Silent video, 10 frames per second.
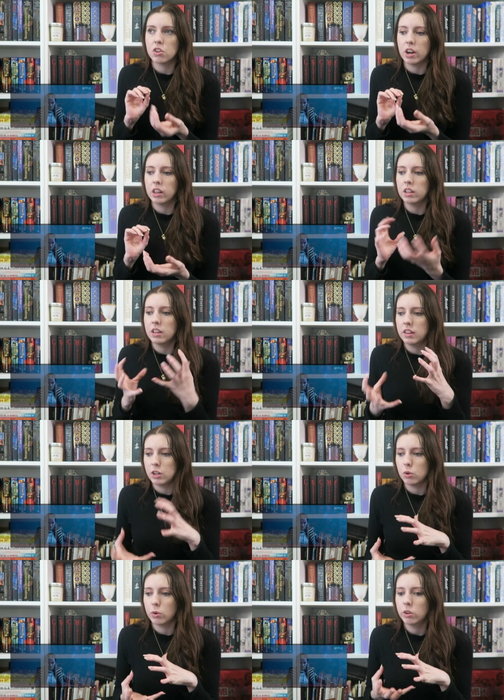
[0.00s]
the trailer than they
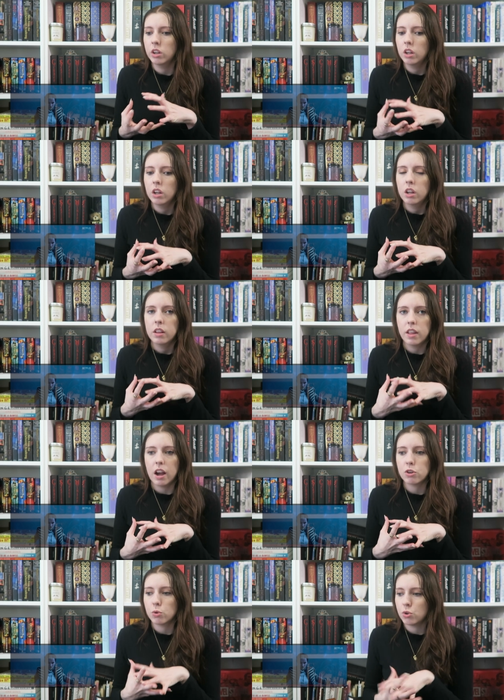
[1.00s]
do the
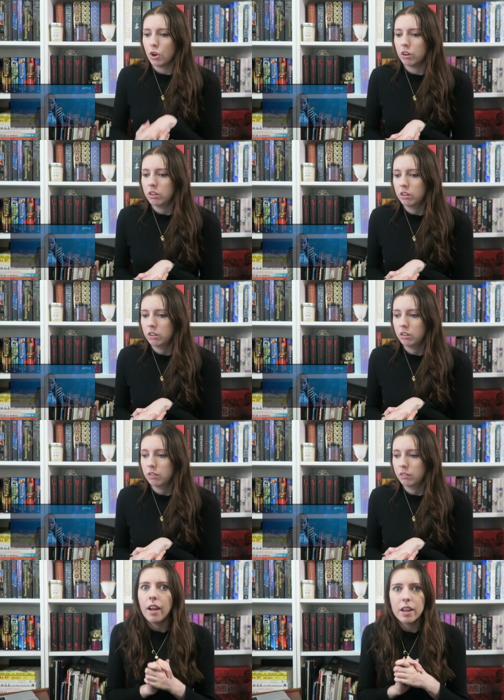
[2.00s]
actual show.
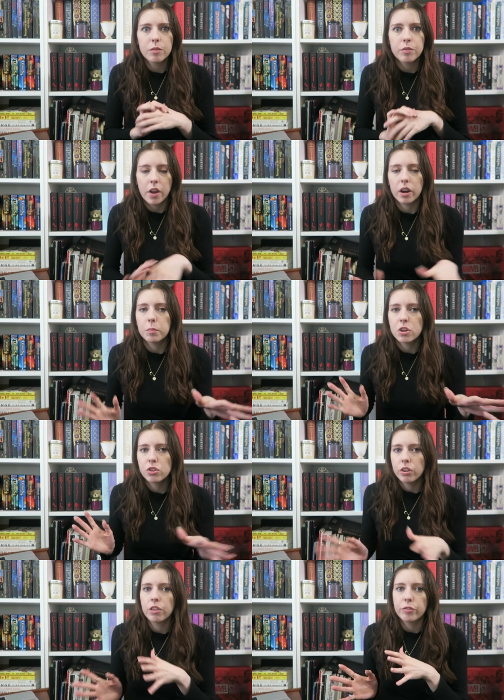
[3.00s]
I am very
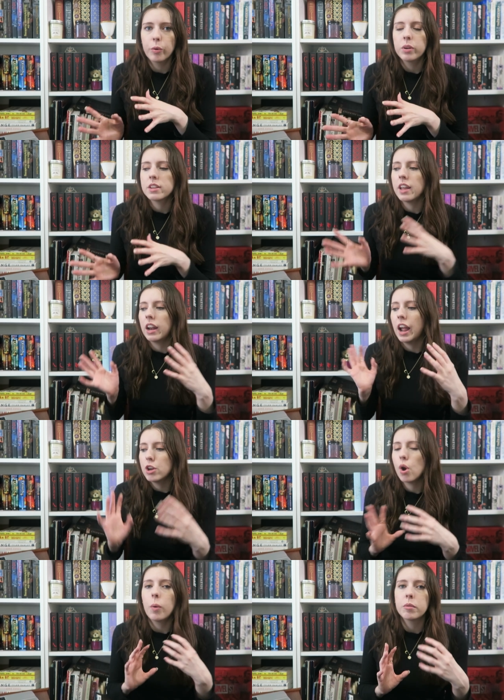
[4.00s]
much looking forward to that. I
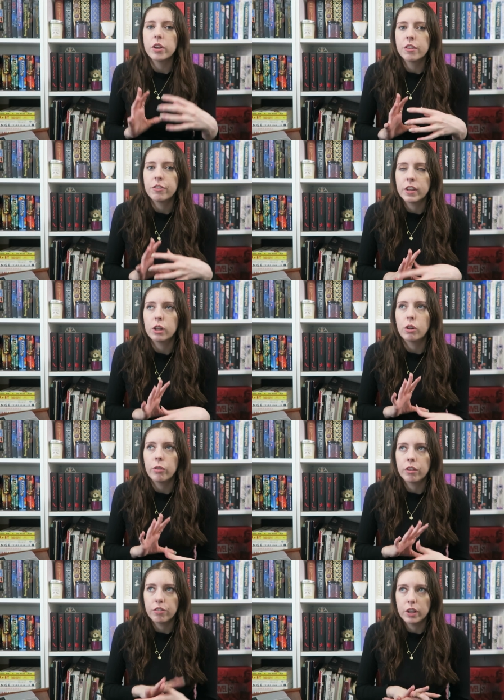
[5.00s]
know I'm going to feel
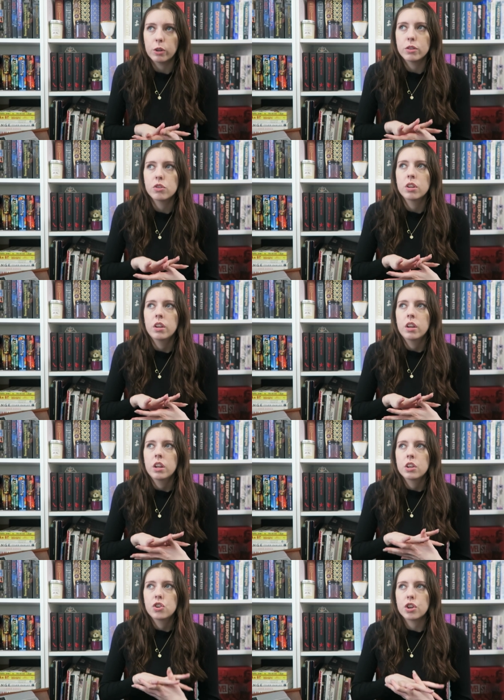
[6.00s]
all the feels
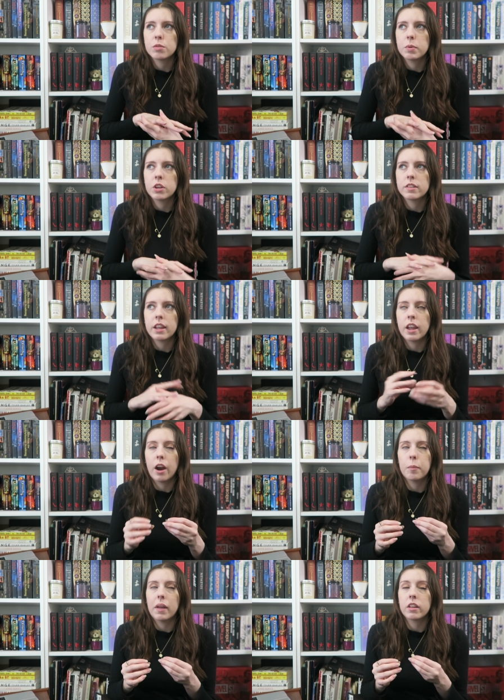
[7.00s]
just because I
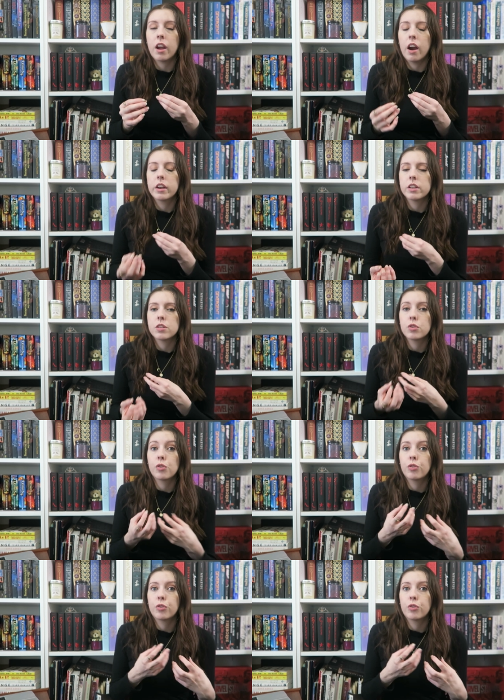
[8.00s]
care about the characters